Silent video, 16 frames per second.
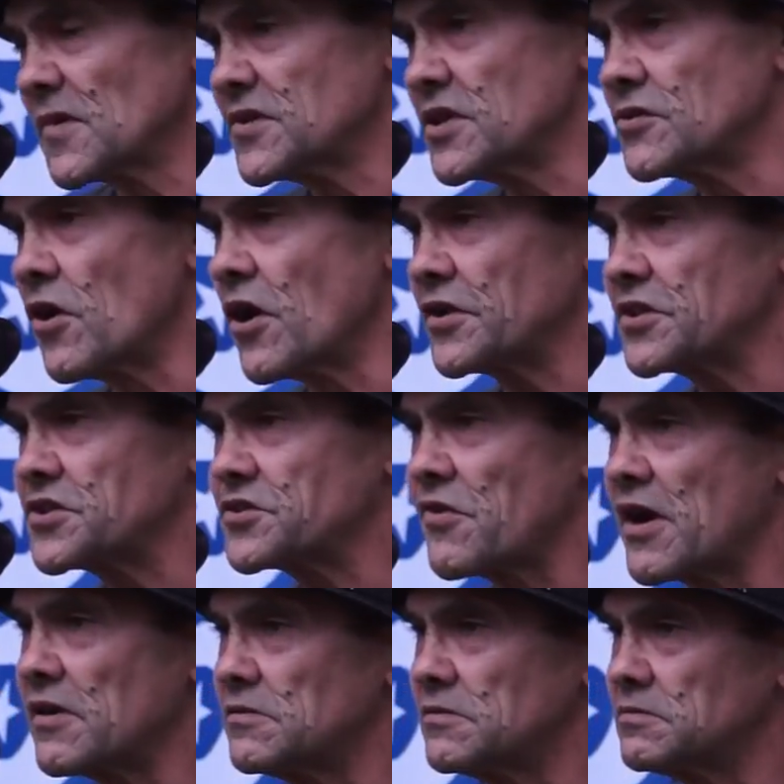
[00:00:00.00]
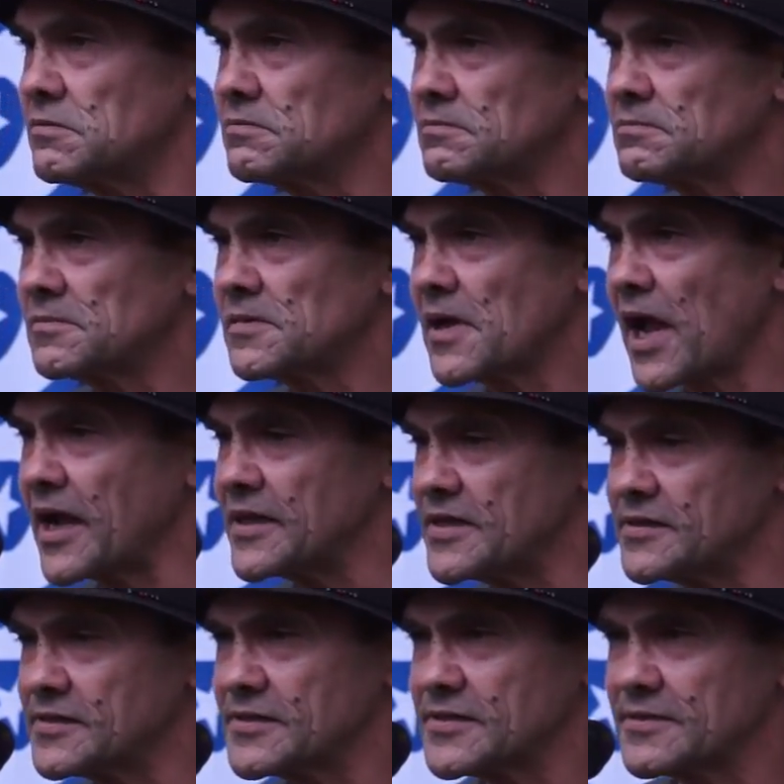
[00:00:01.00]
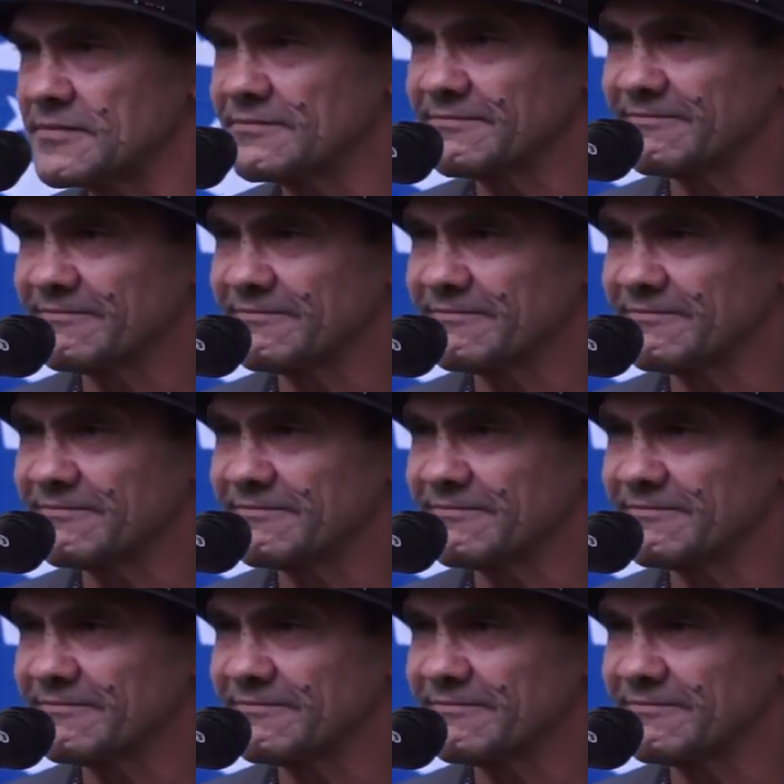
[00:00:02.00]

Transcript: United struggle. Hey, is.